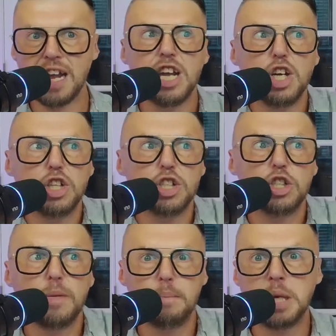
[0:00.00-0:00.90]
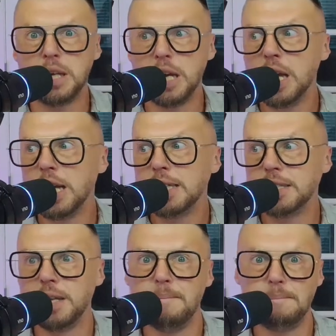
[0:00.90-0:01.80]
It should be
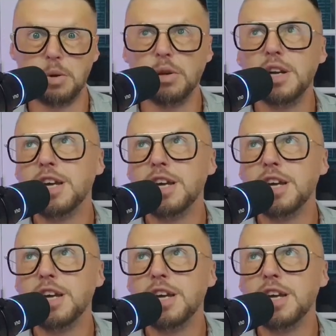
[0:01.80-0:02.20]
simple.